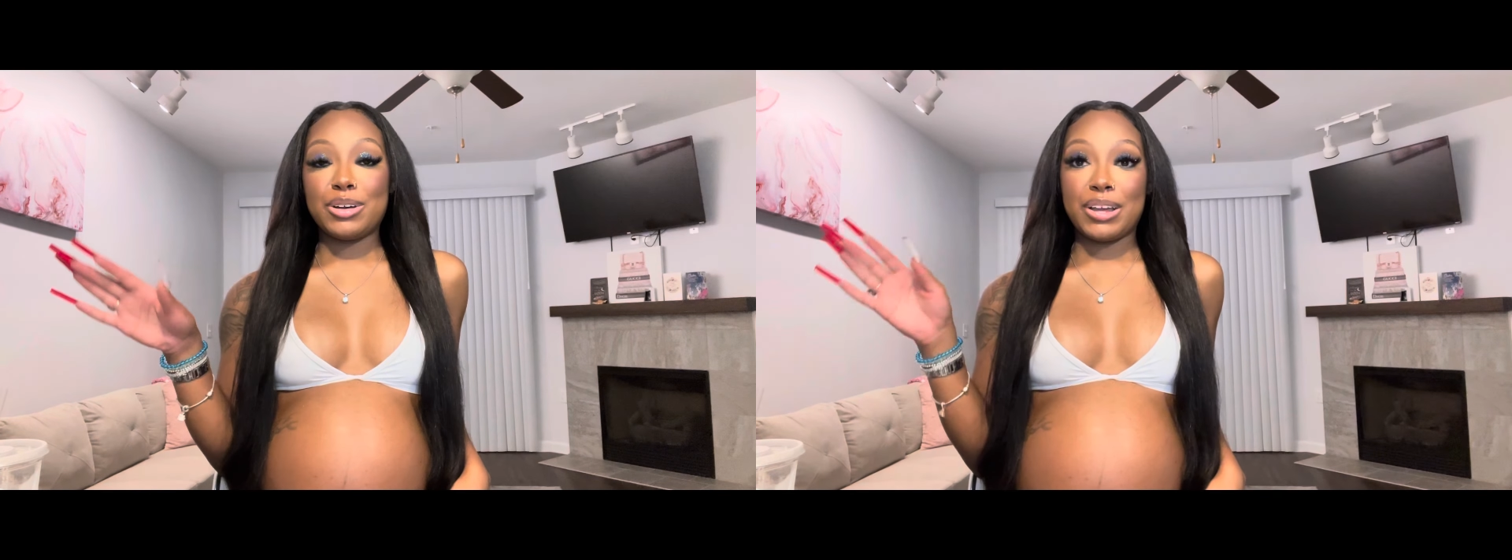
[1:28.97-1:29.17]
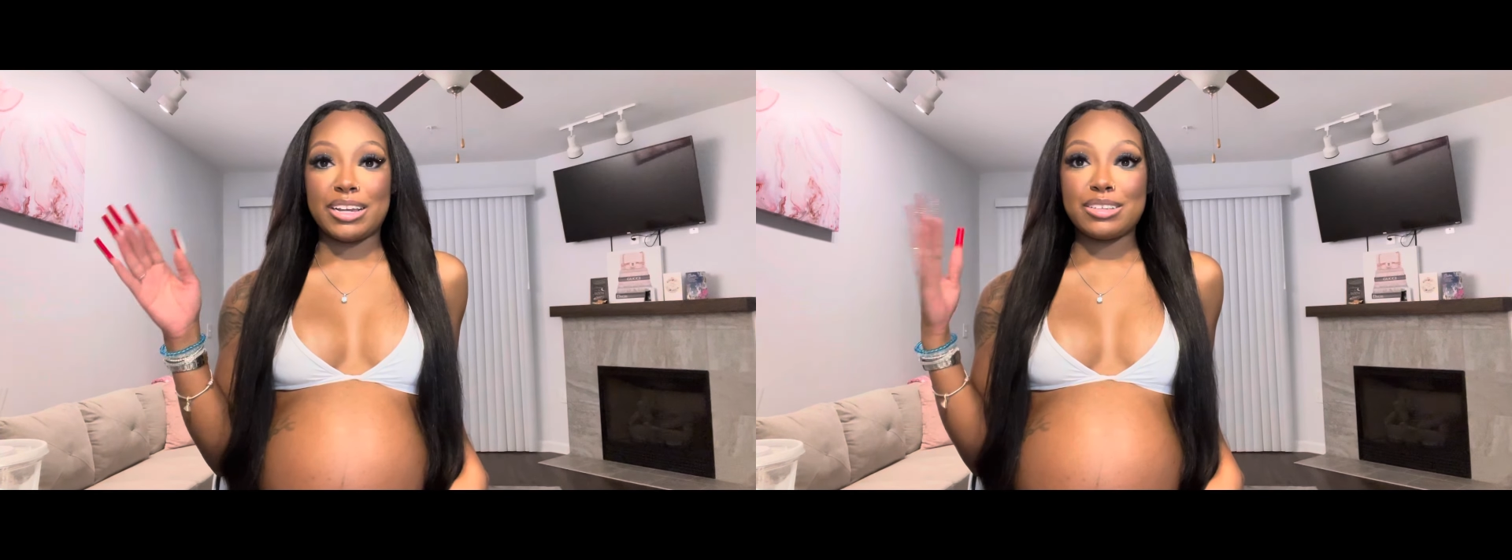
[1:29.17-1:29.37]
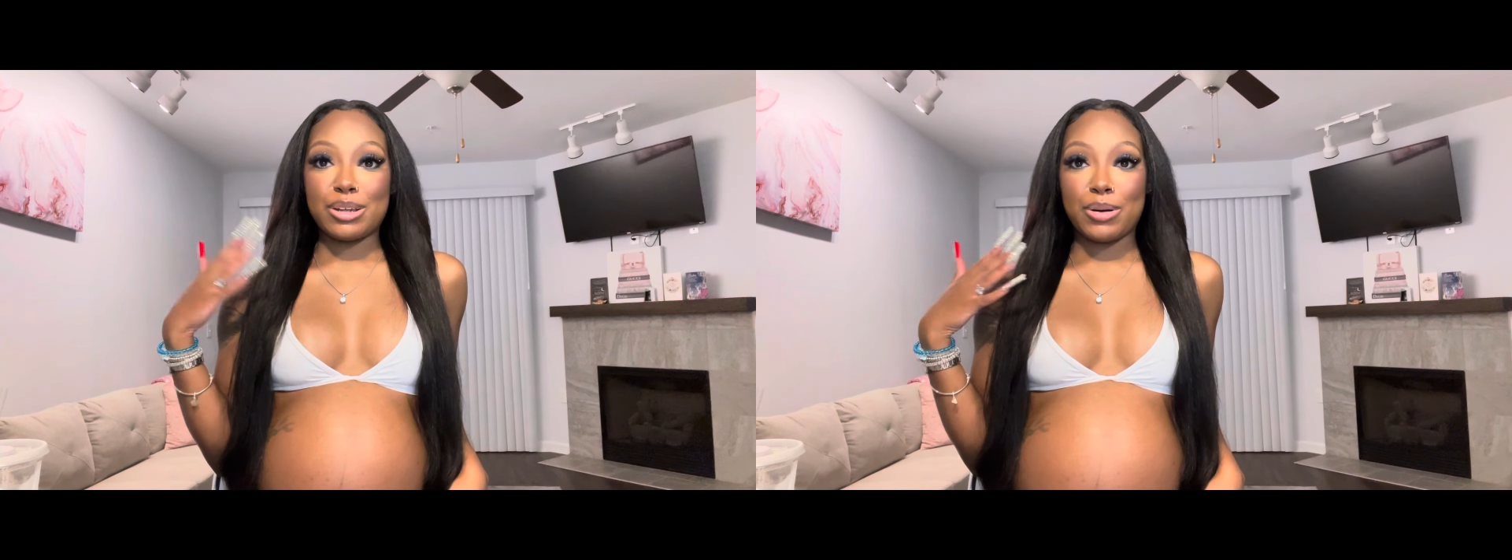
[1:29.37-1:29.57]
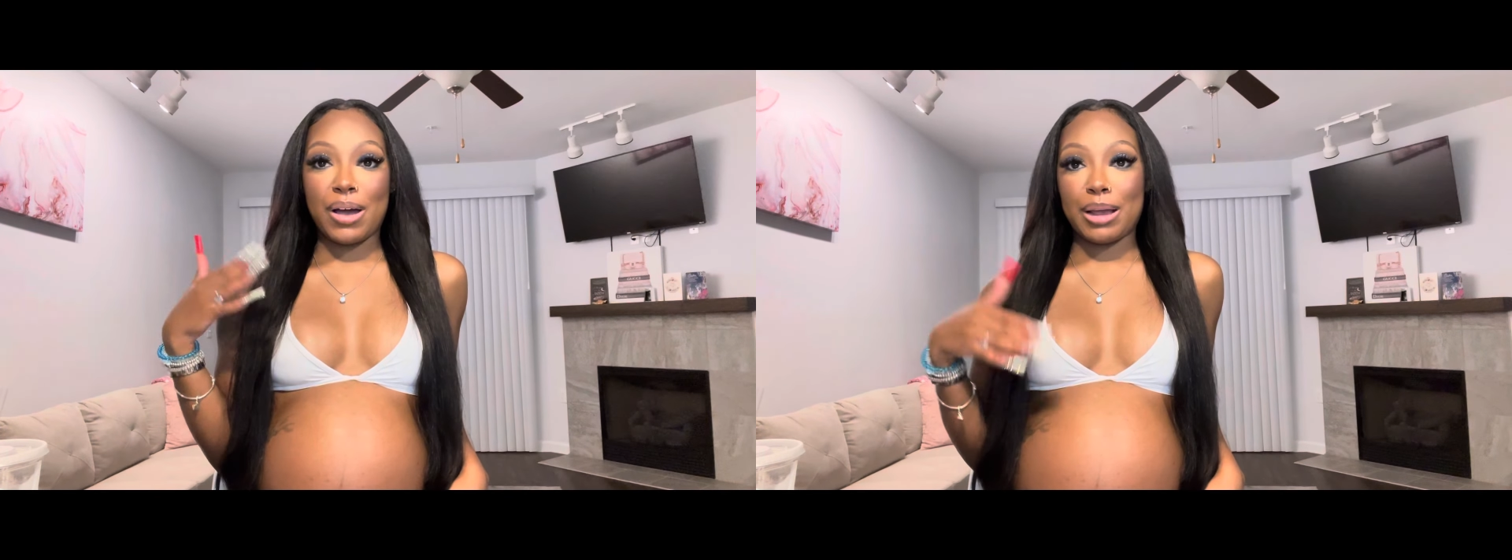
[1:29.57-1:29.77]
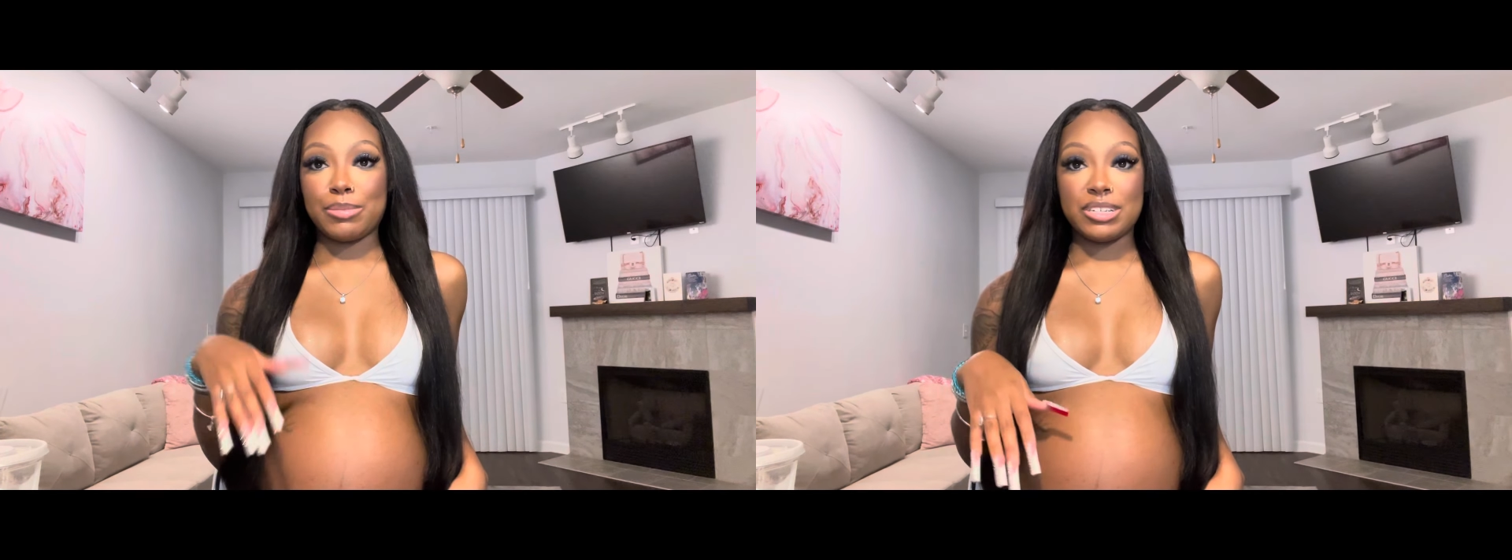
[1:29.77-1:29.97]
okay, so
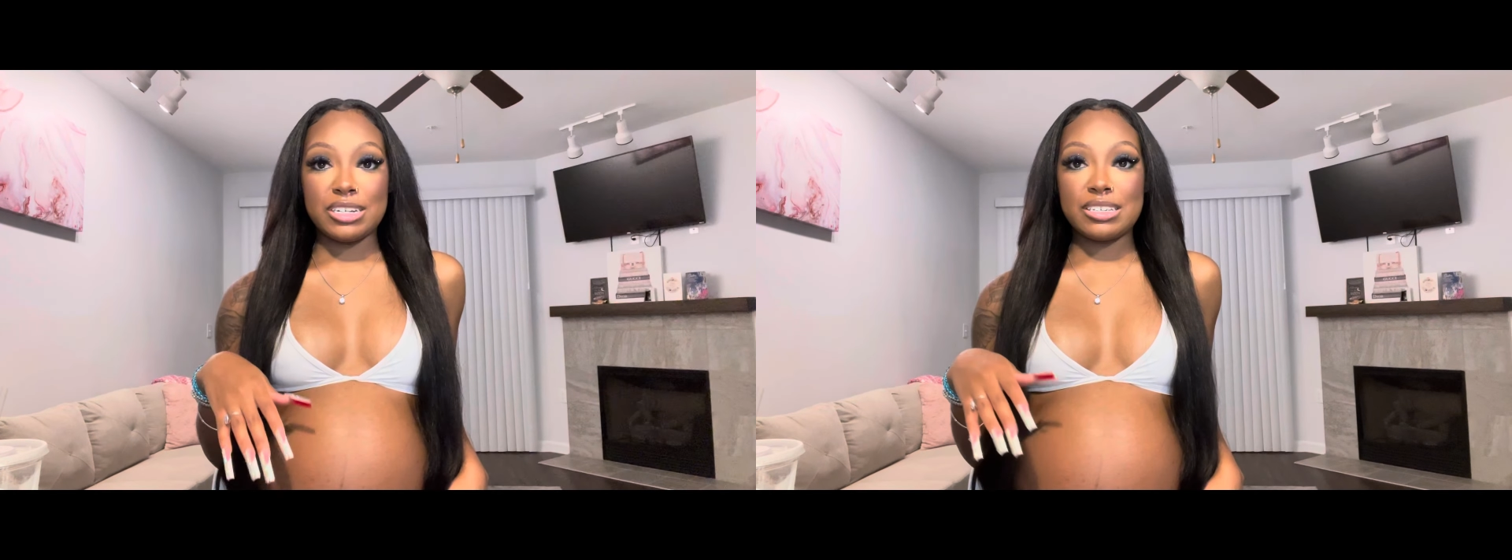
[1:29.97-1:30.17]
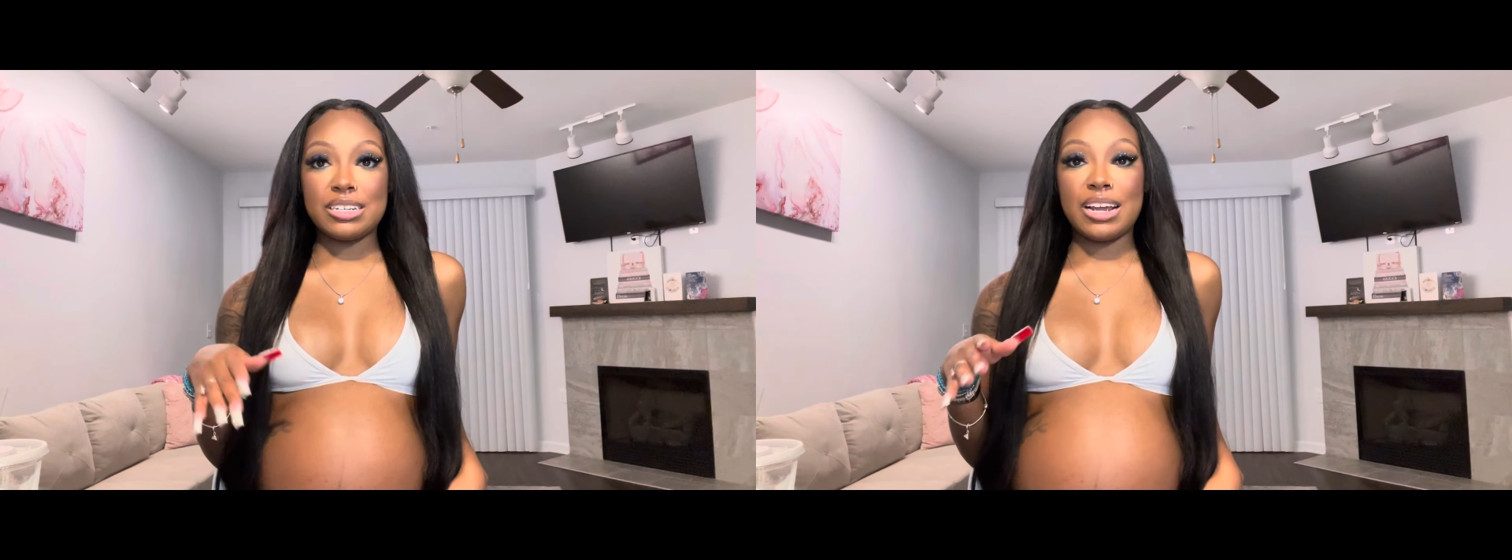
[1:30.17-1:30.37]
I'm six and a